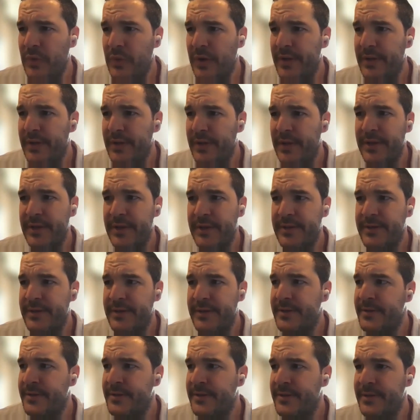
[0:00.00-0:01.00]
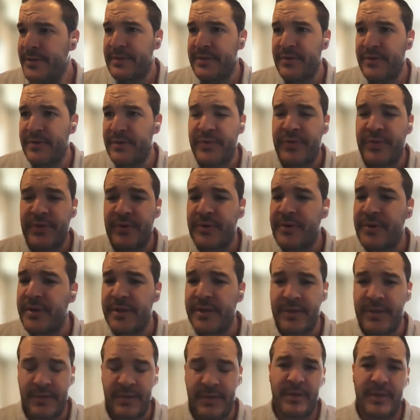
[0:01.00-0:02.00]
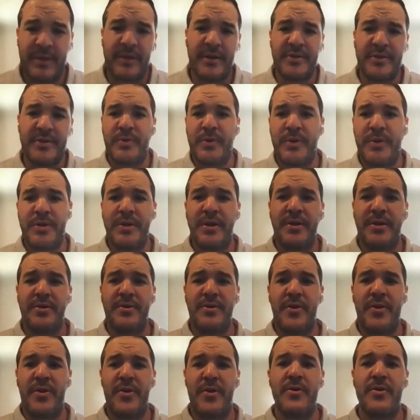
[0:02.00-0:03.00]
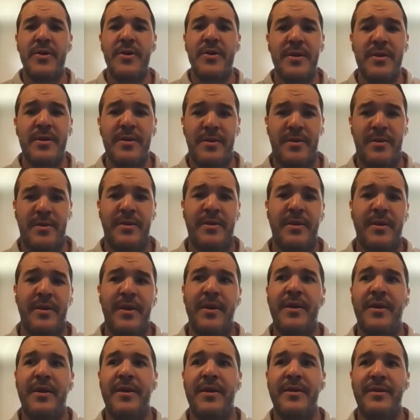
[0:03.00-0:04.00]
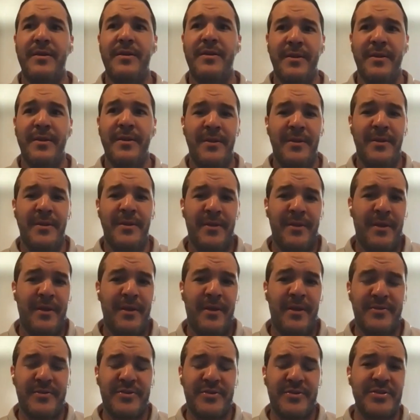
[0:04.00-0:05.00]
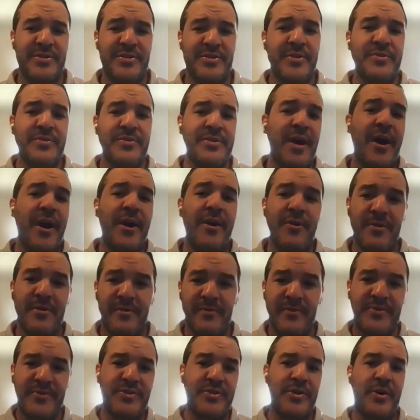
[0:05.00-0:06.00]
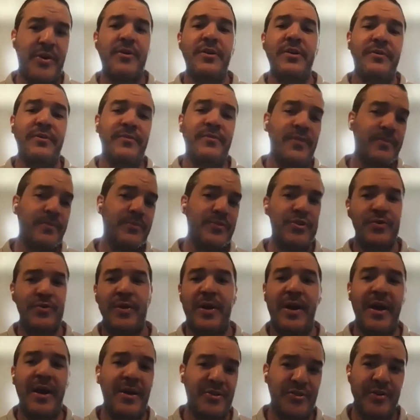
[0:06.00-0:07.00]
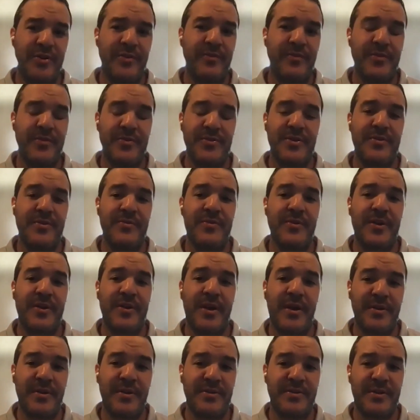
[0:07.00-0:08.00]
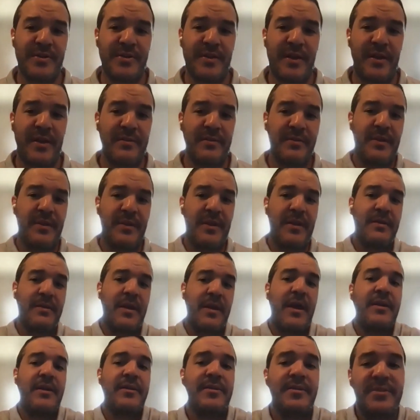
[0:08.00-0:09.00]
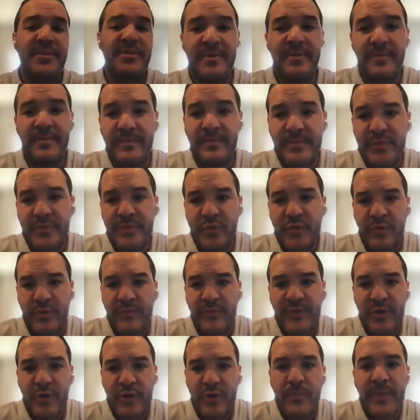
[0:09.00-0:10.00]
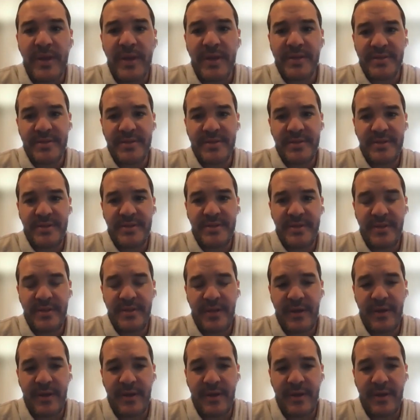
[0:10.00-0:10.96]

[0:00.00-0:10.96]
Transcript: like near 30, 29 or 30. And I was just so tired of starting from scratch over and over again. And so that added some sort of fear-based